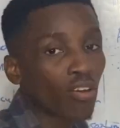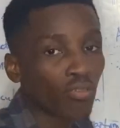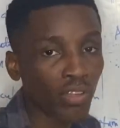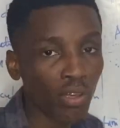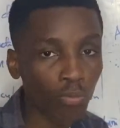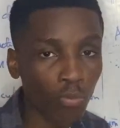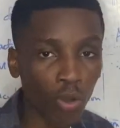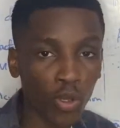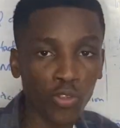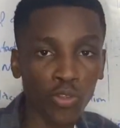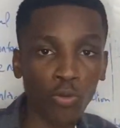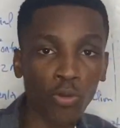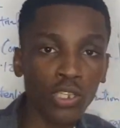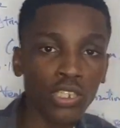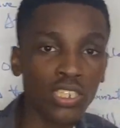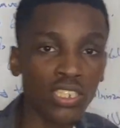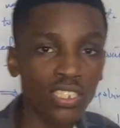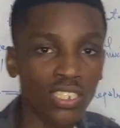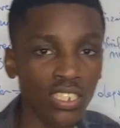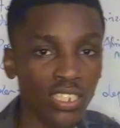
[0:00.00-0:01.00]
of the muscle, what
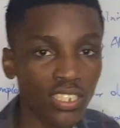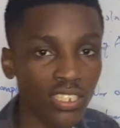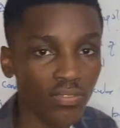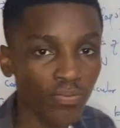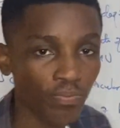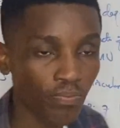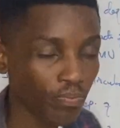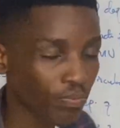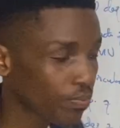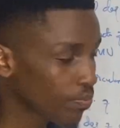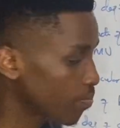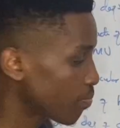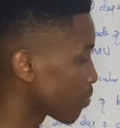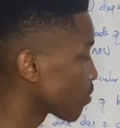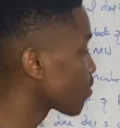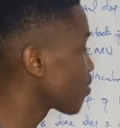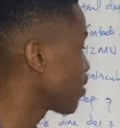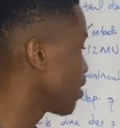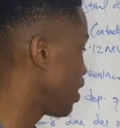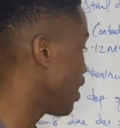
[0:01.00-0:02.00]
is it?
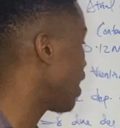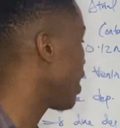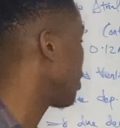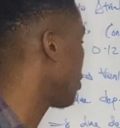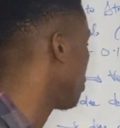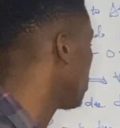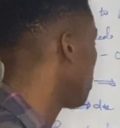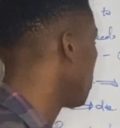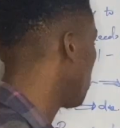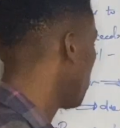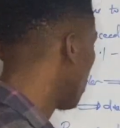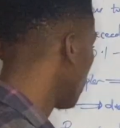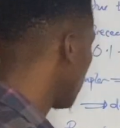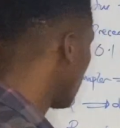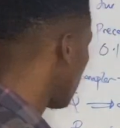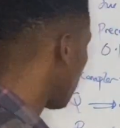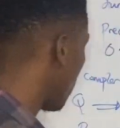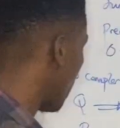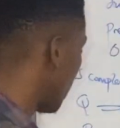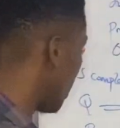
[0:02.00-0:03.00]
Yeah, you got
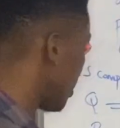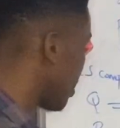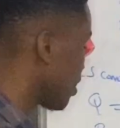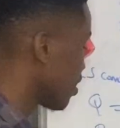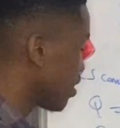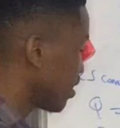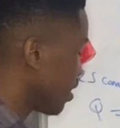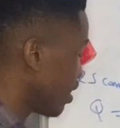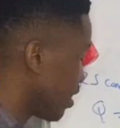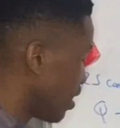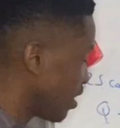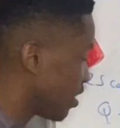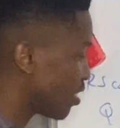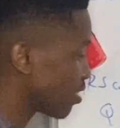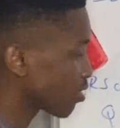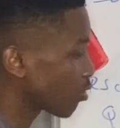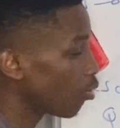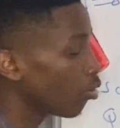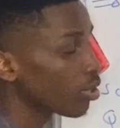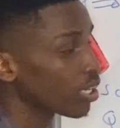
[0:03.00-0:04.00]
it right. It
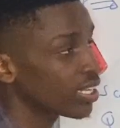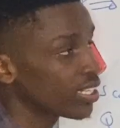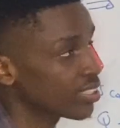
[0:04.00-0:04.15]
is called